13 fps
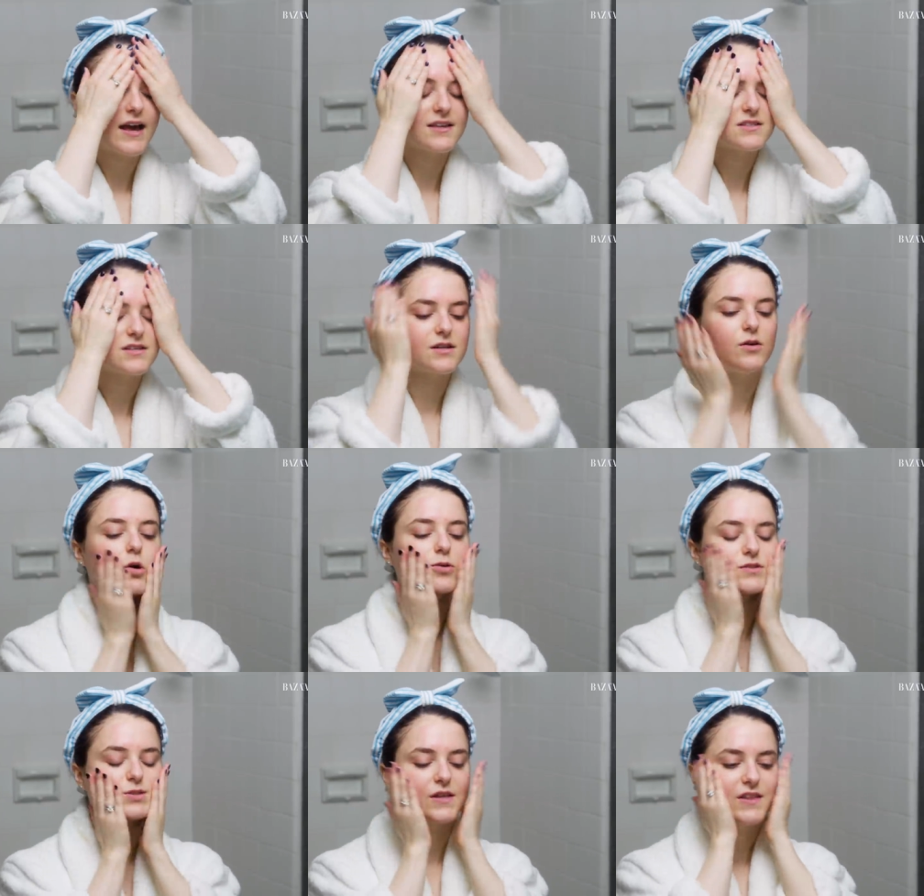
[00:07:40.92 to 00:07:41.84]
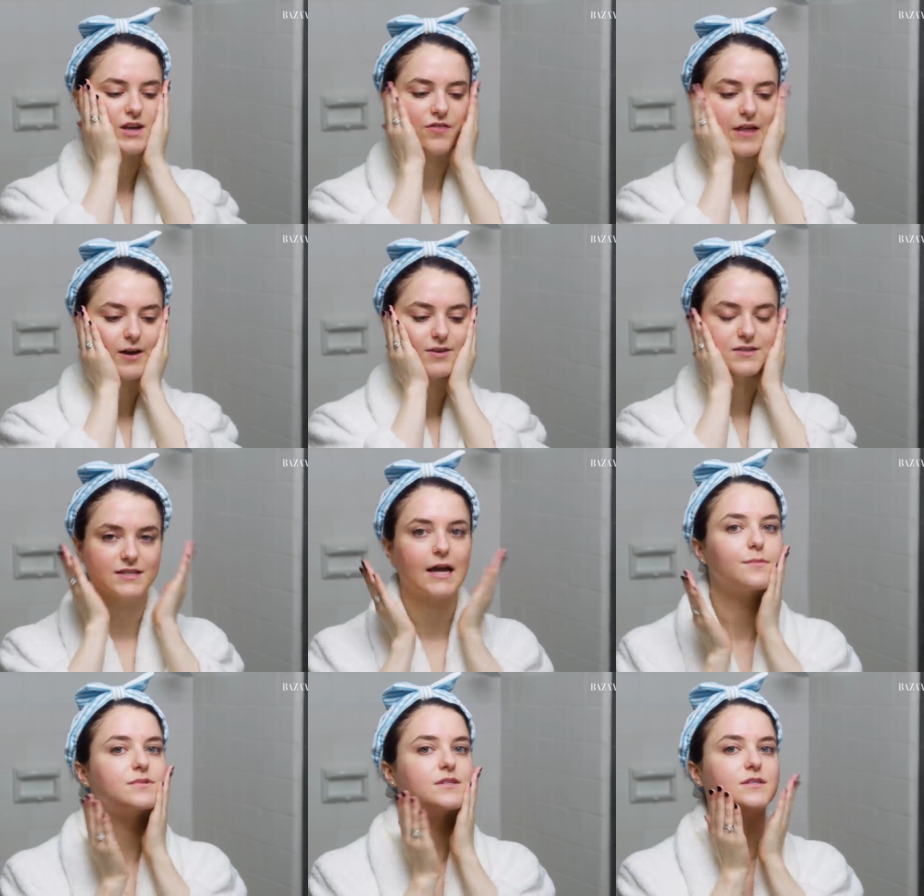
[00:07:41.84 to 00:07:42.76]
acid holds, I think, 1,000
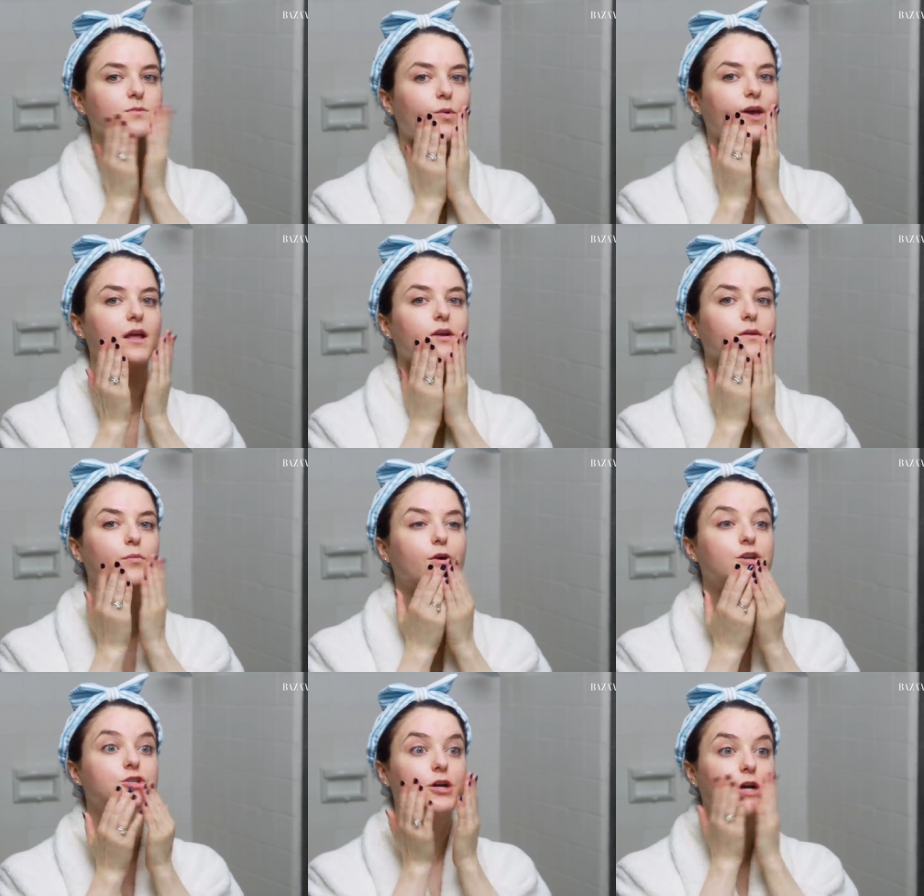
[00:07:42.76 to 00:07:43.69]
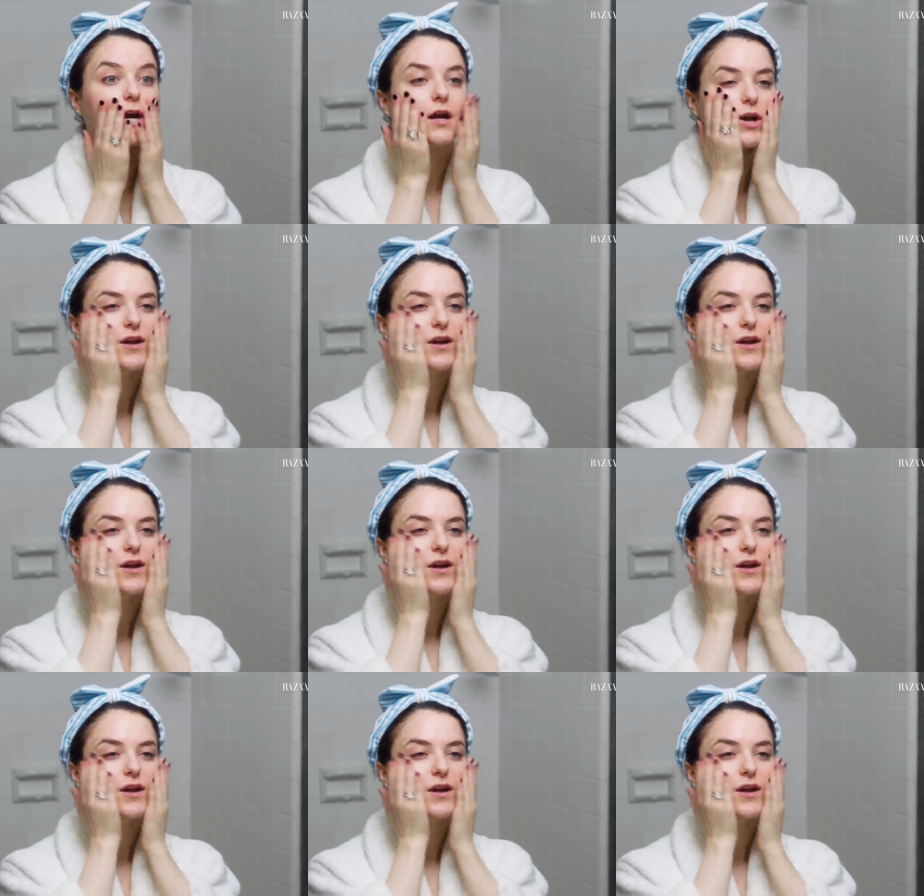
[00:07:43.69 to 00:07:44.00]
times its weight in moisture.